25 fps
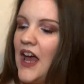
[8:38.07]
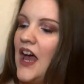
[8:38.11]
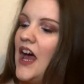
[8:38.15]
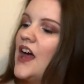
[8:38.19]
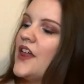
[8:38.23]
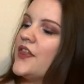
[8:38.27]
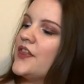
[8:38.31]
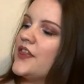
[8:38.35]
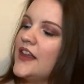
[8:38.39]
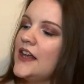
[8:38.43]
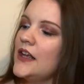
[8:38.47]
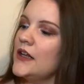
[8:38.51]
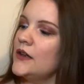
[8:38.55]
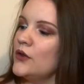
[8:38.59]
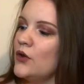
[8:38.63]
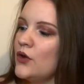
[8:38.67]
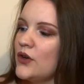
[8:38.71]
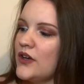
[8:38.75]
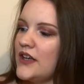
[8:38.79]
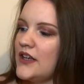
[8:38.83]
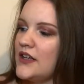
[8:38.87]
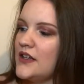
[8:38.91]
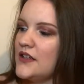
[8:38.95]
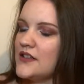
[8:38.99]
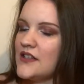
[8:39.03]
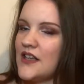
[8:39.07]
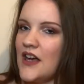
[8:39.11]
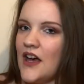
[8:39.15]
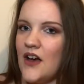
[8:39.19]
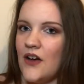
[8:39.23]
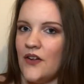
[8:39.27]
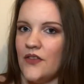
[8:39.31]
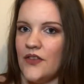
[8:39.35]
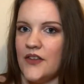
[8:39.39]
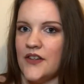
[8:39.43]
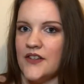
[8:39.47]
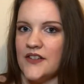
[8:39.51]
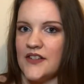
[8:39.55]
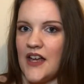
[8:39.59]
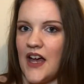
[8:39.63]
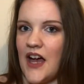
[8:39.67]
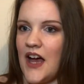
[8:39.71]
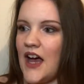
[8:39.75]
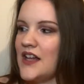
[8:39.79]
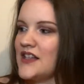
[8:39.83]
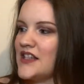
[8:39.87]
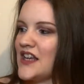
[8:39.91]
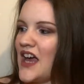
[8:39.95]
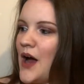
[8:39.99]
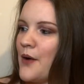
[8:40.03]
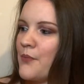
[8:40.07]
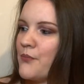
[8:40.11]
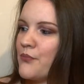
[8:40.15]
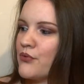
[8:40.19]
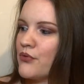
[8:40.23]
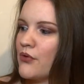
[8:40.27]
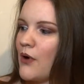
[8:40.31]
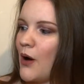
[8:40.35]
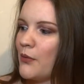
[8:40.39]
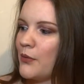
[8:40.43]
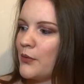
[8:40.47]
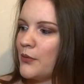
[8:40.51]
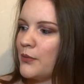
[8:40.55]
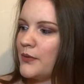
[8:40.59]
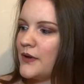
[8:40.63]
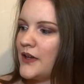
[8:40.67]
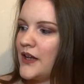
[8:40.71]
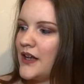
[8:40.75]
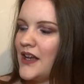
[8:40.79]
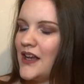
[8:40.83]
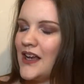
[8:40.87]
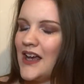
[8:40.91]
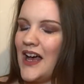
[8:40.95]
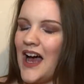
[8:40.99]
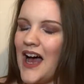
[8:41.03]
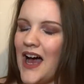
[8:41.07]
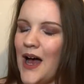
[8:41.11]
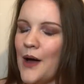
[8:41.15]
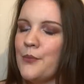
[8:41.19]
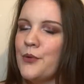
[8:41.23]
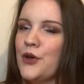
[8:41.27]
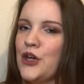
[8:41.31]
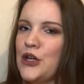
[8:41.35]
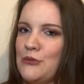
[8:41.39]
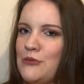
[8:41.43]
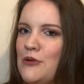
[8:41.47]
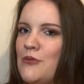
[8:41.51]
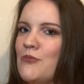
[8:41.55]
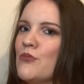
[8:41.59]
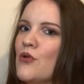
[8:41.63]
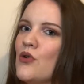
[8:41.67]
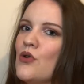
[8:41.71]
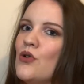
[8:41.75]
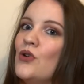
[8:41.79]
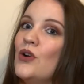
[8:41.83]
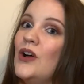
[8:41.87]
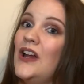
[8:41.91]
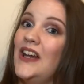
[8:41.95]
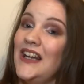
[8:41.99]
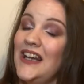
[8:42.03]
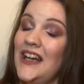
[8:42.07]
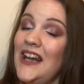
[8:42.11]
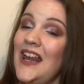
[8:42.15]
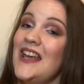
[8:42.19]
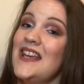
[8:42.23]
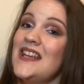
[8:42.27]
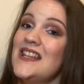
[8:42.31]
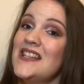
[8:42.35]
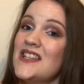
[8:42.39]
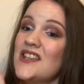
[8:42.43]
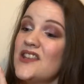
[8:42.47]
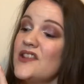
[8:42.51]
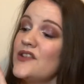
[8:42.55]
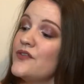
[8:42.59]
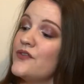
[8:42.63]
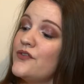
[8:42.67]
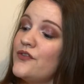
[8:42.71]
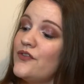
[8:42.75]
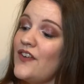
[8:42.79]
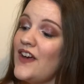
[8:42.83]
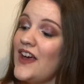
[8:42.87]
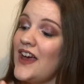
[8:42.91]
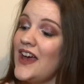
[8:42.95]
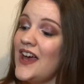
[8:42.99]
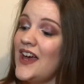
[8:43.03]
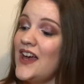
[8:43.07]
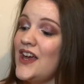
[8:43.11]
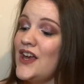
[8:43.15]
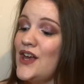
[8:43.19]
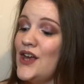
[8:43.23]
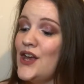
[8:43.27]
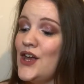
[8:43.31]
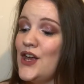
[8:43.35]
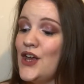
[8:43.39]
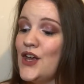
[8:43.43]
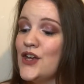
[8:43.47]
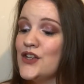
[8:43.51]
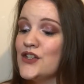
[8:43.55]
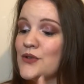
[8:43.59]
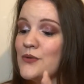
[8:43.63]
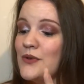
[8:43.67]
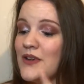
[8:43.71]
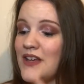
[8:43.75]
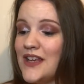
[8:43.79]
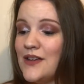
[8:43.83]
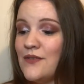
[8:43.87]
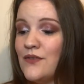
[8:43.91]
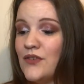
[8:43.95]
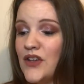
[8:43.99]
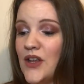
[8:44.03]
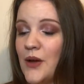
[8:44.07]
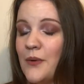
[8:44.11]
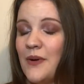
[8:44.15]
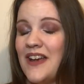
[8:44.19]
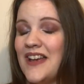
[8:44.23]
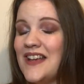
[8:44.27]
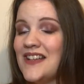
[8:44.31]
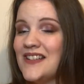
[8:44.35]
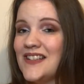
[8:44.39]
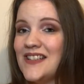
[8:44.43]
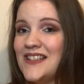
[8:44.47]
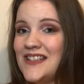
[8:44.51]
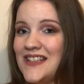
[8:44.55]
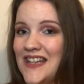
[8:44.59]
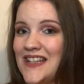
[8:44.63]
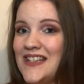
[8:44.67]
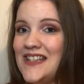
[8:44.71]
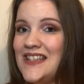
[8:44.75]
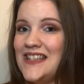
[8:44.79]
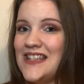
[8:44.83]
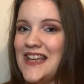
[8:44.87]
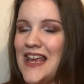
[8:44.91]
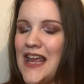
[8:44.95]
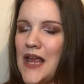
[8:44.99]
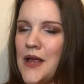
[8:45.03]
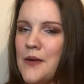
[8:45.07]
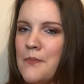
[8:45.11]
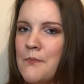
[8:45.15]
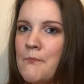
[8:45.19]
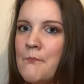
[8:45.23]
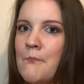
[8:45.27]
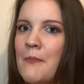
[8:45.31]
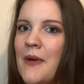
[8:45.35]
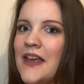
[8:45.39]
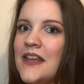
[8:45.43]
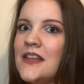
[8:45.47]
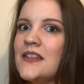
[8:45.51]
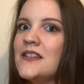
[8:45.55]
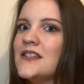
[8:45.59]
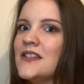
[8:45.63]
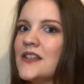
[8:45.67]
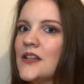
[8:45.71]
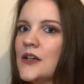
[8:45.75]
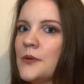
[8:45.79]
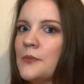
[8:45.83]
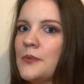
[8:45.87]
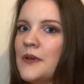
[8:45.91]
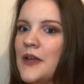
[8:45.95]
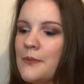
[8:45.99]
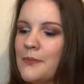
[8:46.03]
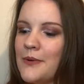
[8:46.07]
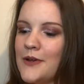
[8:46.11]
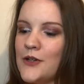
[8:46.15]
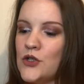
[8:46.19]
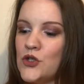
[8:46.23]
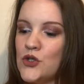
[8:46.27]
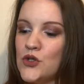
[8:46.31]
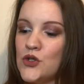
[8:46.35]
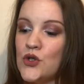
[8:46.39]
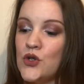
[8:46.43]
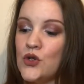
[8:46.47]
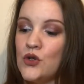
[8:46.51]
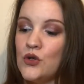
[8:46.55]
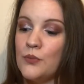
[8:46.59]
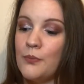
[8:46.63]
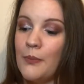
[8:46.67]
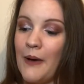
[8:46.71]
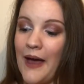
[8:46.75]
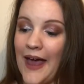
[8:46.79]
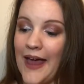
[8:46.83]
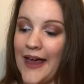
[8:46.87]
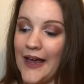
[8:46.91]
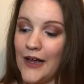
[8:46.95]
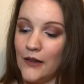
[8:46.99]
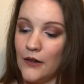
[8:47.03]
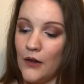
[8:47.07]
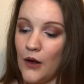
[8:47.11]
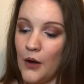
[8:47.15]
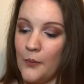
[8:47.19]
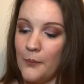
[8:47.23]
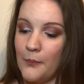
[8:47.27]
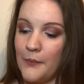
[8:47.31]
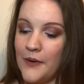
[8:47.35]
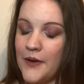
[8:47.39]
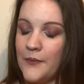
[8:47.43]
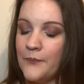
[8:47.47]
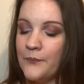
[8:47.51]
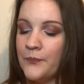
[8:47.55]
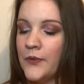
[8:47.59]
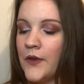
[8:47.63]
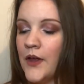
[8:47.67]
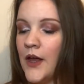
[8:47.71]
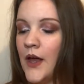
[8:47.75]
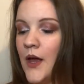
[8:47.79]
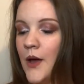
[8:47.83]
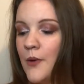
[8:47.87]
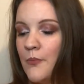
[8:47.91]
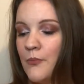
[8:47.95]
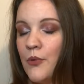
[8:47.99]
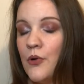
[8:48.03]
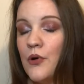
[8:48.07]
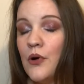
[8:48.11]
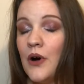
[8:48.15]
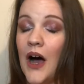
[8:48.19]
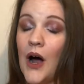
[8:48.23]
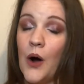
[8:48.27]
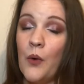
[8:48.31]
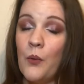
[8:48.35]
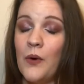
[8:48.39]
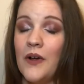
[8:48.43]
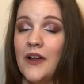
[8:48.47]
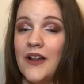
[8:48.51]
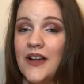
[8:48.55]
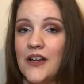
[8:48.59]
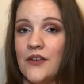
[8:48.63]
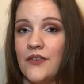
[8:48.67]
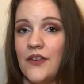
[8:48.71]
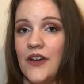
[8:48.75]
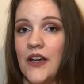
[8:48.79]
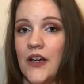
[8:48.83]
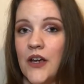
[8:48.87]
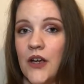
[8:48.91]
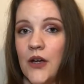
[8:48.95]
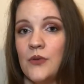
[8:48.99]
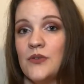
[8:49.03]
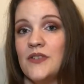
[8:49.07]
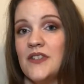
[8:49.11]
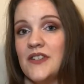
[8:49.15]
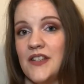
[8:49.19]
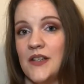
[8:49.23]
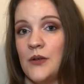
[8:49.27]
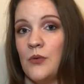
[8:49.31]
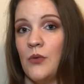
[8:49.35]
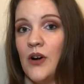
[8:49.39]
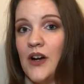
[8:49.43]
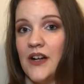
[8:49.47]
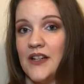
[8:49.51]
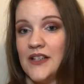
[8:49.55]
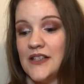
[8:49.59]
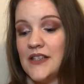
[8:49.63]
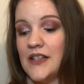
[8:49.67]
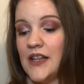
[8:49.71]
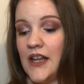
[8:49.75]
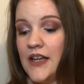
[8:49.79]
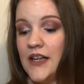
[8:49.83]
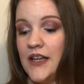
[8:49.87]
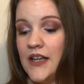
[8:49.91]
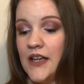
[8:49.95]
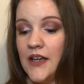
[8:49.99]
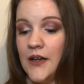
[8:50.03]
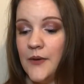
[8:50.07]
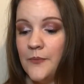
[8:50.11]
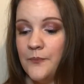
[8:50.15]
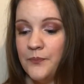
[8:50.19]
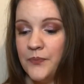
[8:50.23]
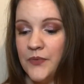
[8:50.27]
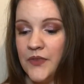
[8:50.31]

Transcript: I think looking down the side, I probably am going to be more light than fair. So even though it is a tint, it may still be a bit too pale on me. But I will give it a go to see what it's like.